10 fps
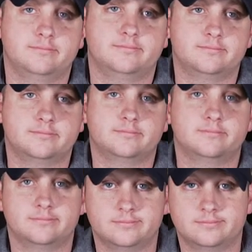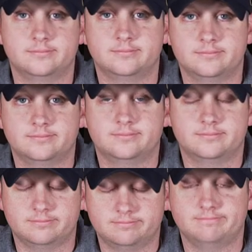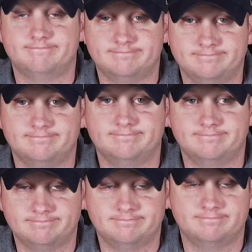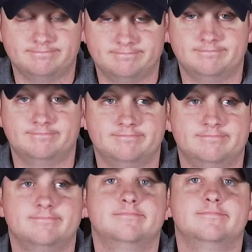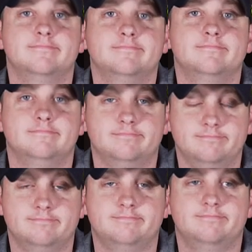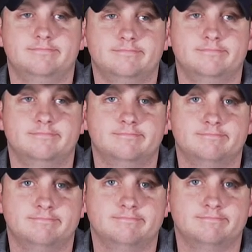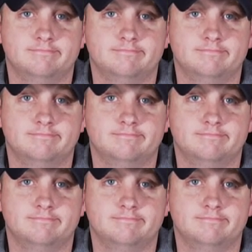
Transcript: [no speech]